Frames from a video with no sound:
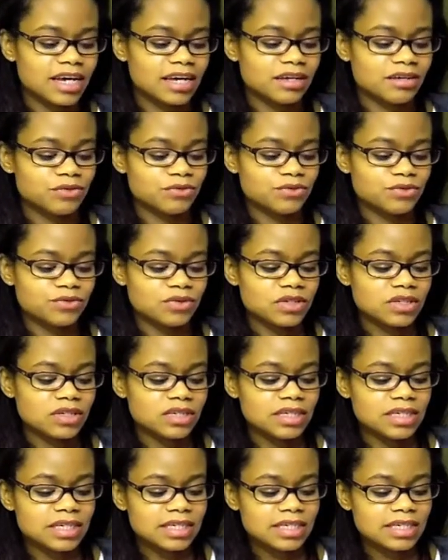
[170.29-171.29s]
have
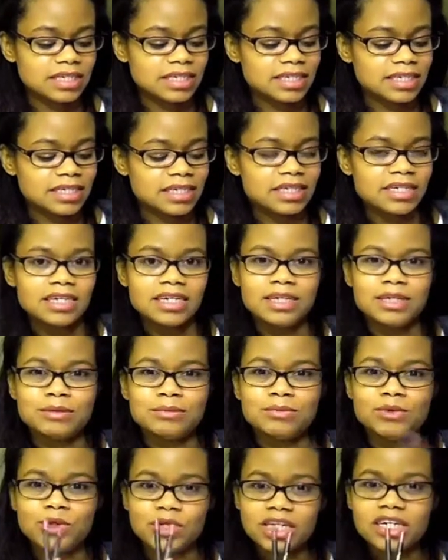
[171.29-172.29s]

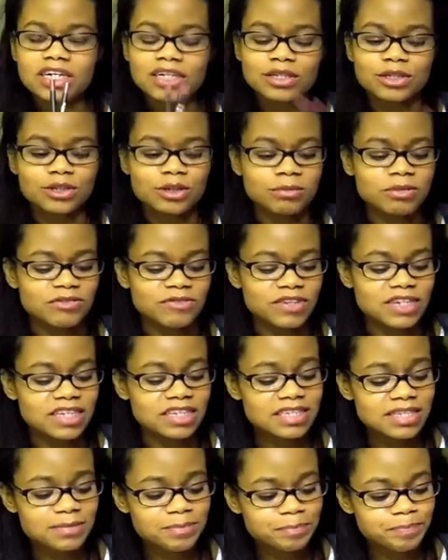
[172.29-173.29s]
more color on my
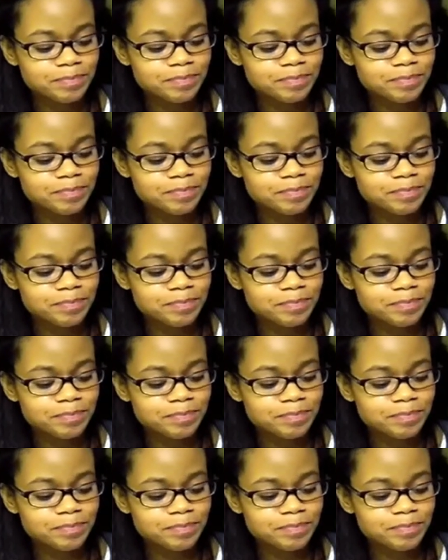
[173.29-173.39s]
face.